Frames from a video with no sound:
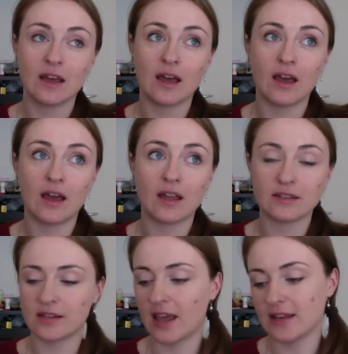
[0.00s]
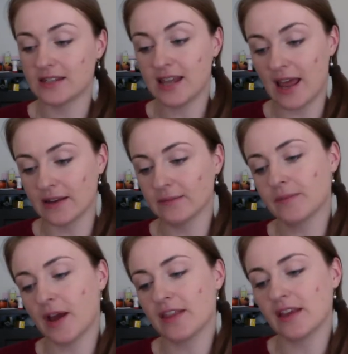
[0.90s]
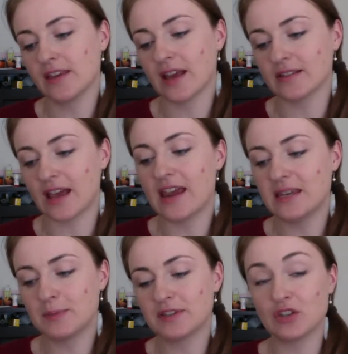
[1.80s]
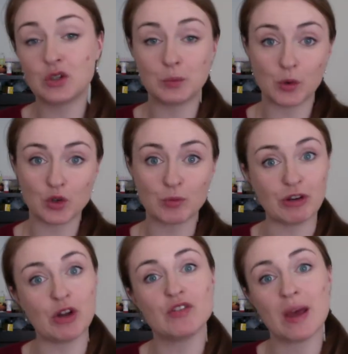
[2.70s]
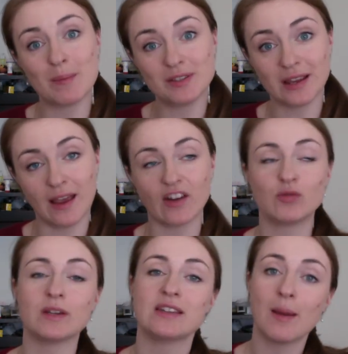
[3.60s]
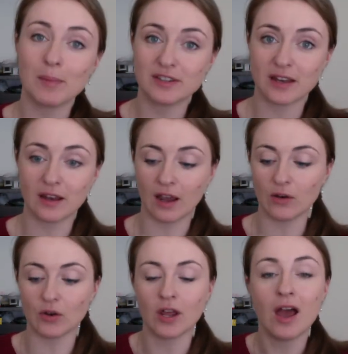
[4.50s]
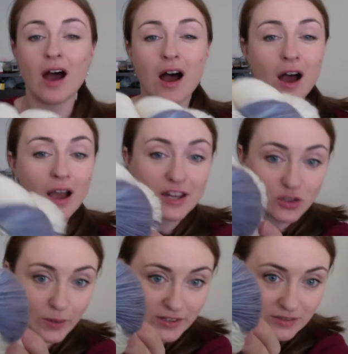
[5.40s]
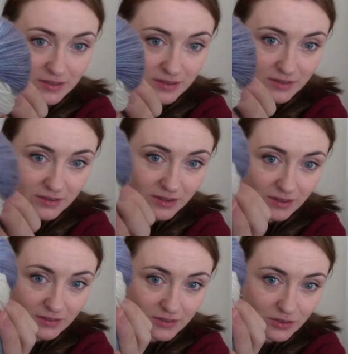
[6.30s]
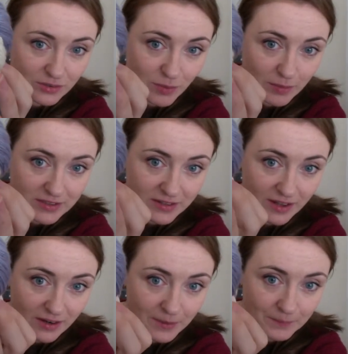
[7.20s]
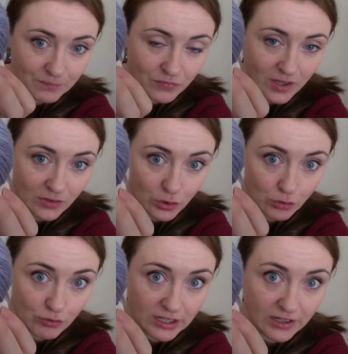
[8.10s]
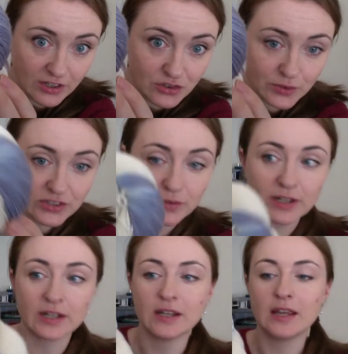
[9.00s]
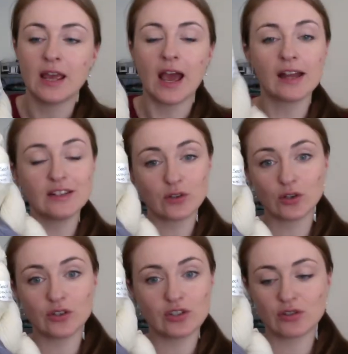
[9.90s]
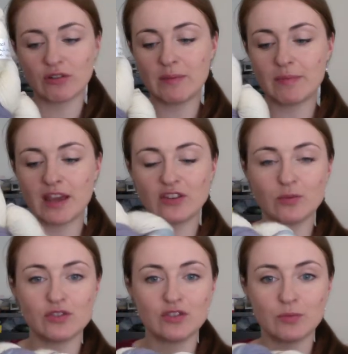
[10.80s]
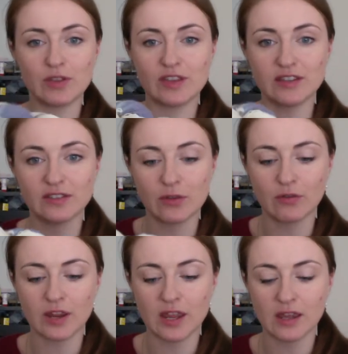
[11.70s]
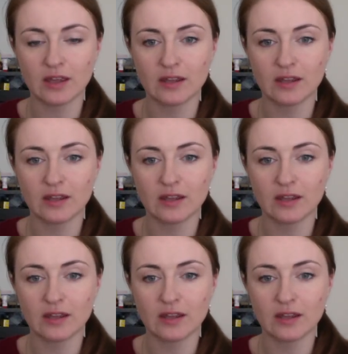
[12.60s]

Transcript: I think, yes. 80% superwash merino, 10% cashmere, 10% nylon, high twist yarn. You can probably see there. It's got a really nice twist to it. And it's got this cream base with these 3